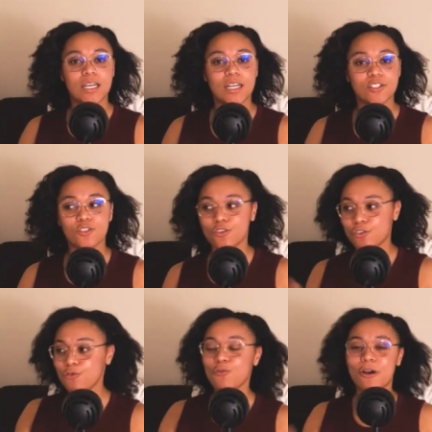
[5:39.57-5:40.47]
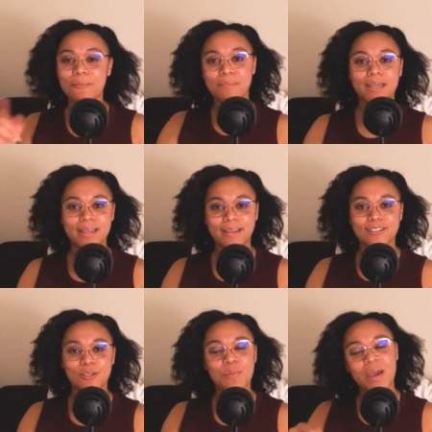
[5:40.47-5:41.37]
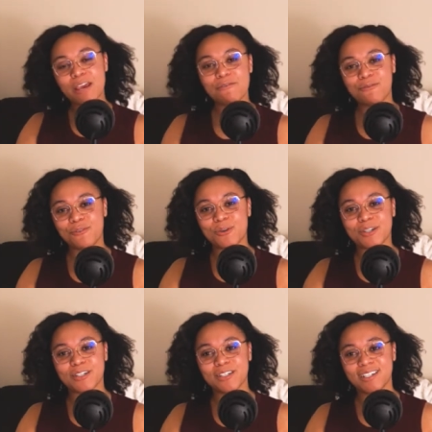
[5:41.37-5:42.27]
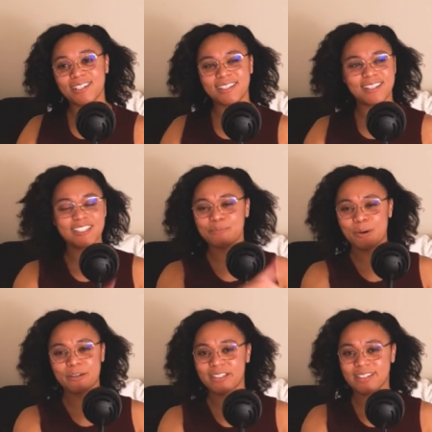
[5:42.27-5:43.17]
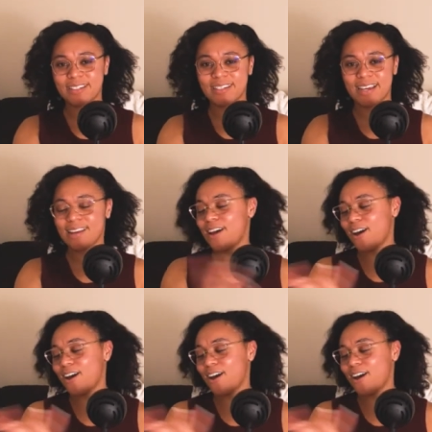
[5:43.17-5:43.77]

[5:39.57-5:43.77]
So you want me to pay for this person's debt?